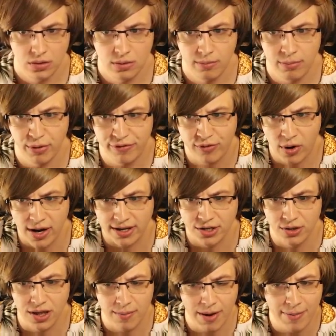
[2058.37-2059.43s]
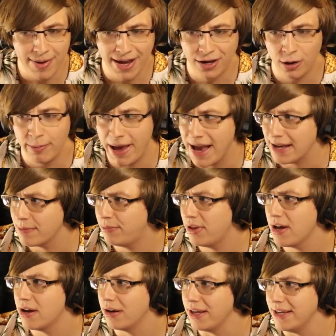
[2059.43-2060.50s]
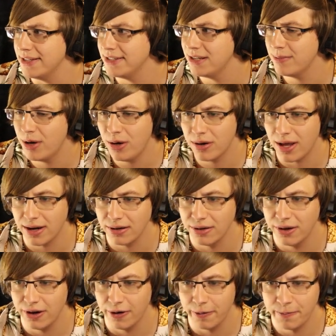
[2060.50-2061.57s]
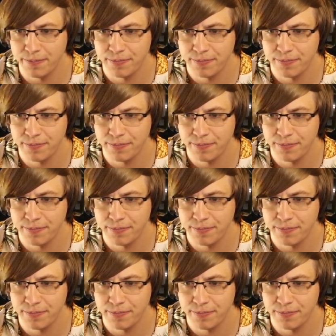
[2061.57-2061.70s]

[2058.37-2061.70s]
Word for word: before I can do that. Maybe I go back and play on easy mode? I don't know.